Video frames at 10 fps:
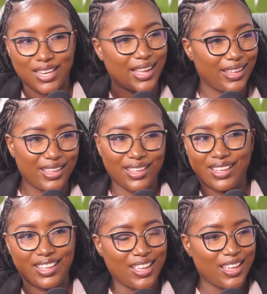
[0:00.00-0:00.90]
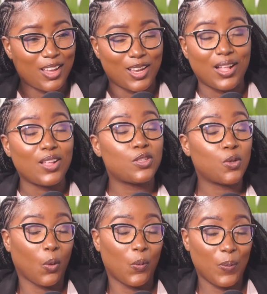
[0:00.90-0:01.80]
are like,
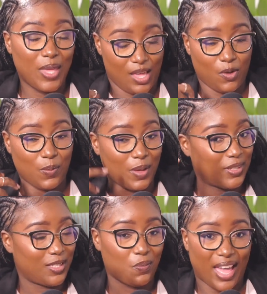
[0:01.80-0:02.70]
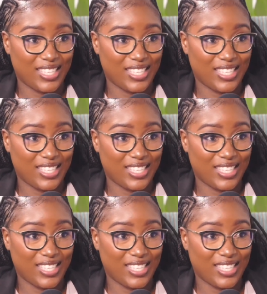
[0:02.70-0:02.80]
to me, or maybe it's my